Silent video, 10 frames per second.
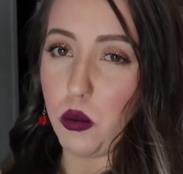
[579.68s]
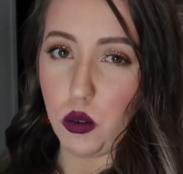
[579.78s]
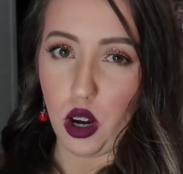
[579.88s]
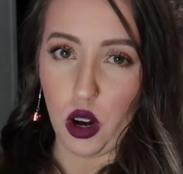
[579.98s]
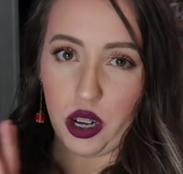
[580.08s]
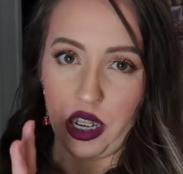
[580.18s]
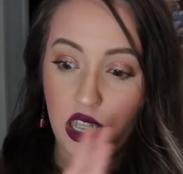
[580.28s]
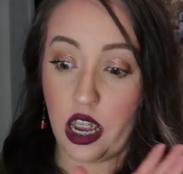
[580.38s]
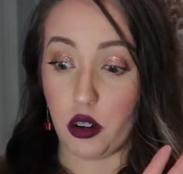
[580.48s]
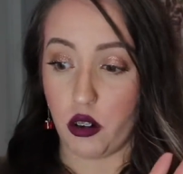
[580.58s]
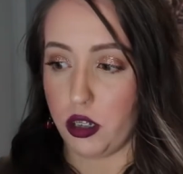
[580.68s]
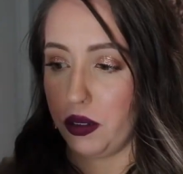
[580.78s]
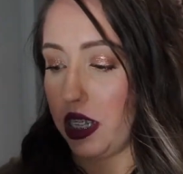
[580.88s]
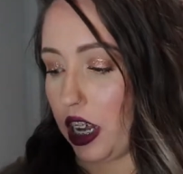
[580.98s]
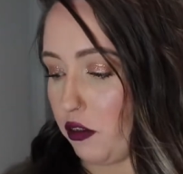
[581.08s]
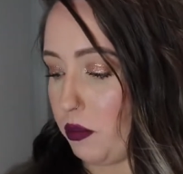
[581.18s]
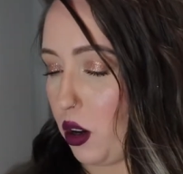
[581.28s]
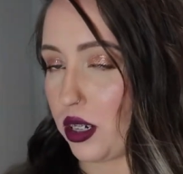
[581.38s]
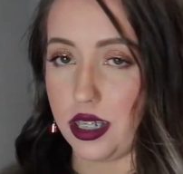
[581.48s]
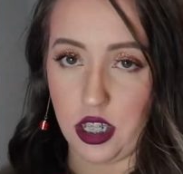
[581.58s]
will go in their Christmas Eve
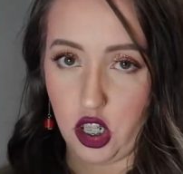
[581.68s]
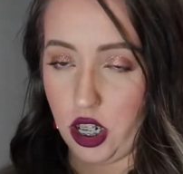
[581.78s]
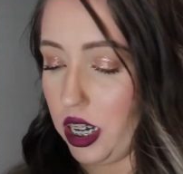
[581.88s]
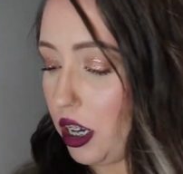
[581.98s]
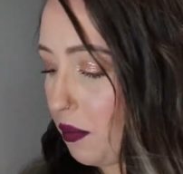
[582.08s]
box this year.